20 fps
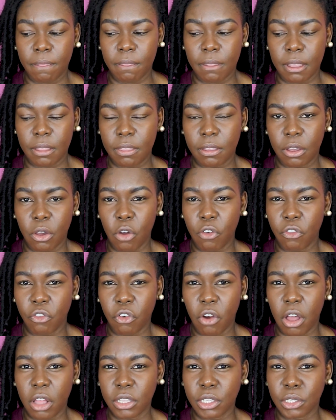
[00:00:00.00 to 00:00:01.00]
I think
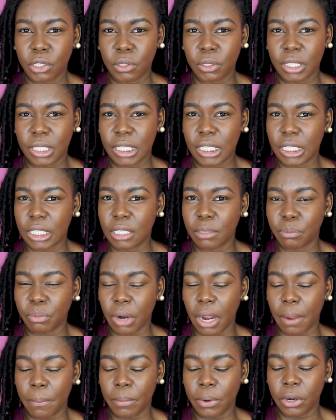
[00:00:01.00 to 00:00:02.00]
overall this is a decent
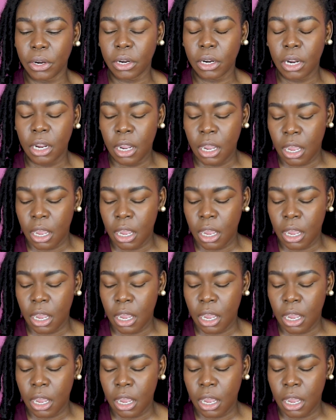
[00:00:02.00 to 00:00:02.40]
primer.